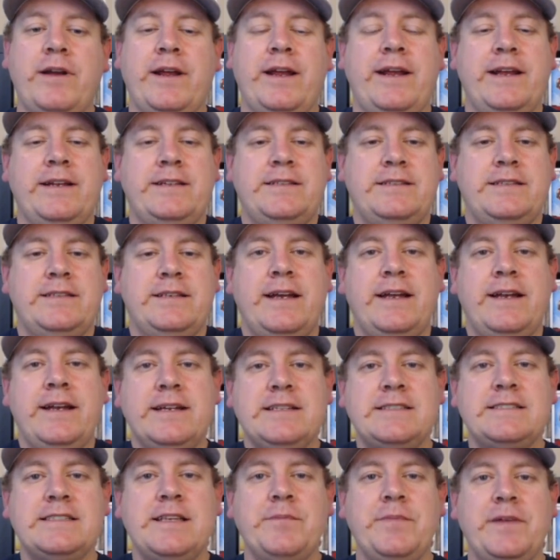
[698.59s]
It
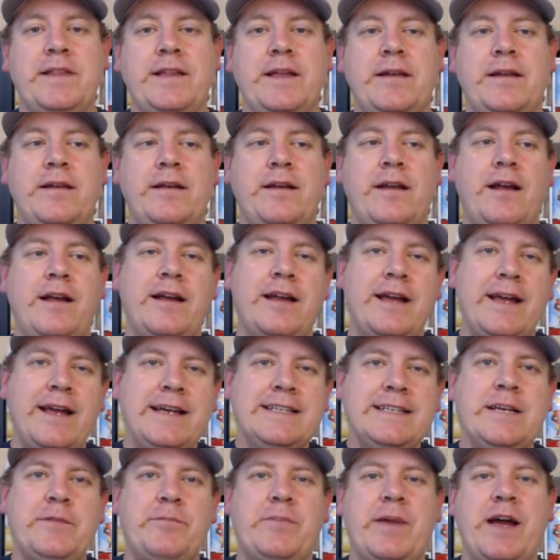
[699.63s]
is something that
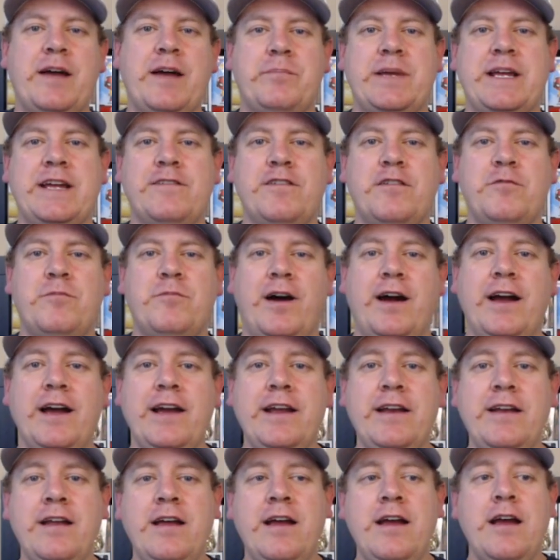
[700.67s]
is a pet peeve of
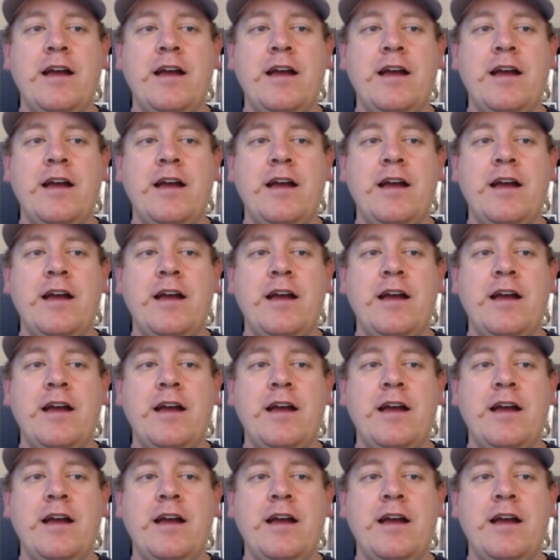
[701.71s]
mine,